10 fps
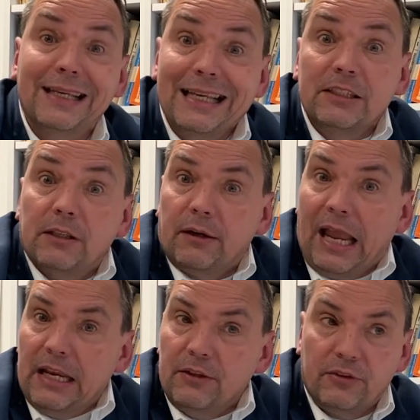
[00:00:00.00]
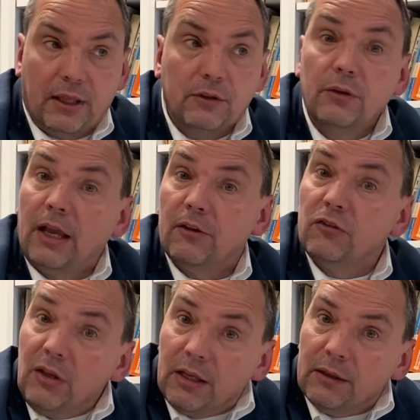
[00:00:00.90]
Is there anything you can
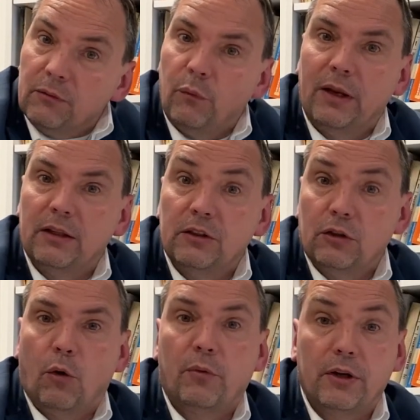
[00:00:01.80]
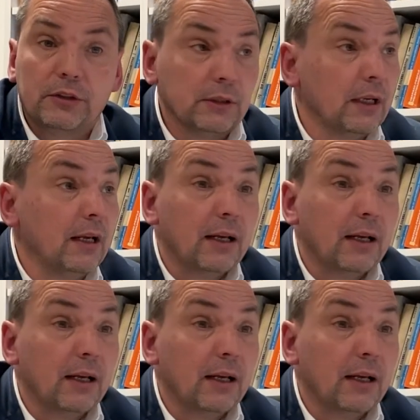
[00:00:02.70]
see when it is in operation?